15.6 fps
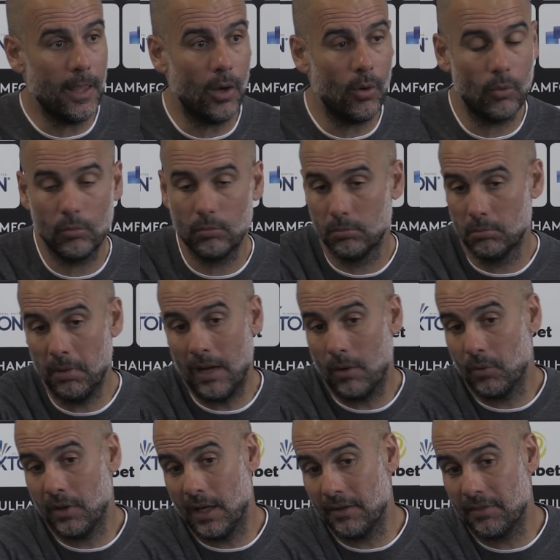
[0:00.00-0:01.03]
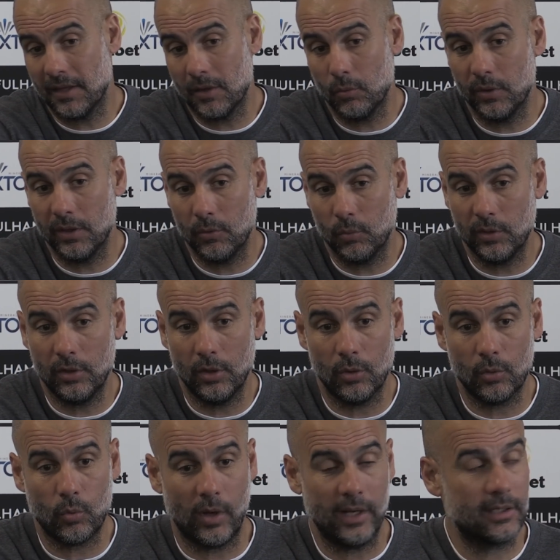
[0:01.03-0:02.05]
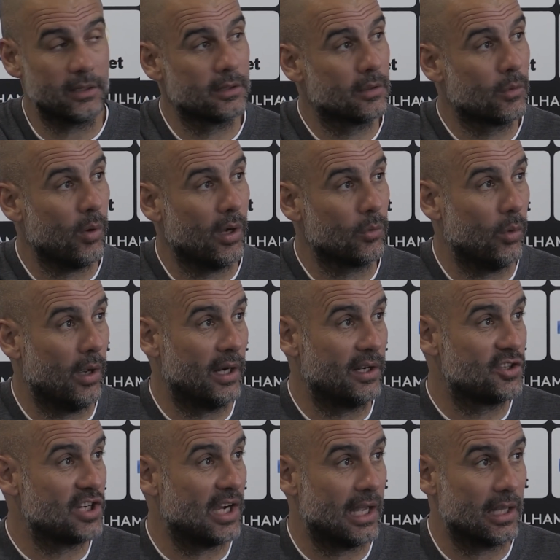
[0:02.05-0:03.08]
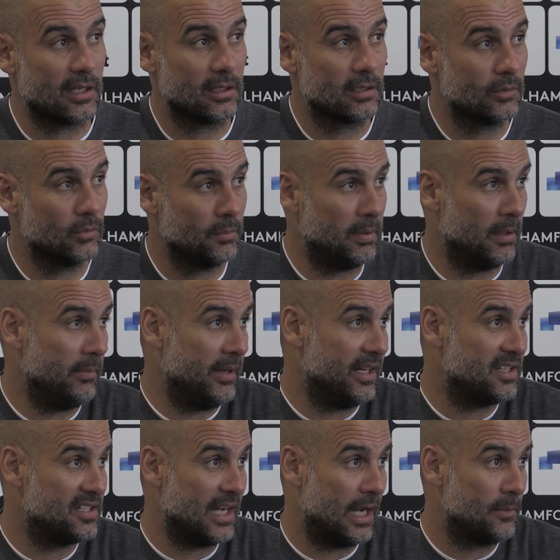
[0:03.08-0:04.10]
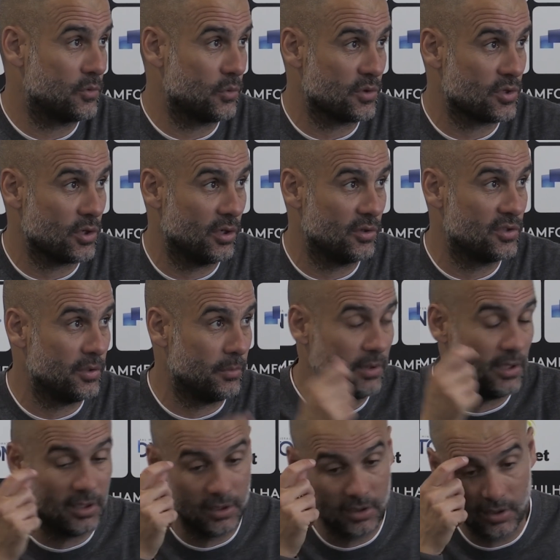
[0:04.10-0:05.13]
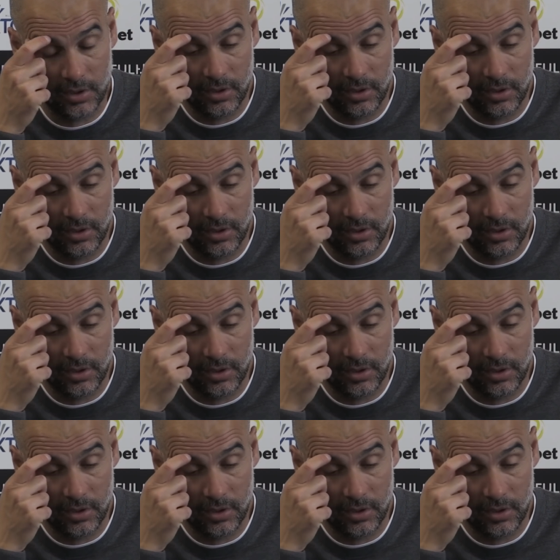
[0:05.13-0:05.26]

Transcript: No, but, but we, I think we, we know quite quite well each other. We play many times. We saw on T V.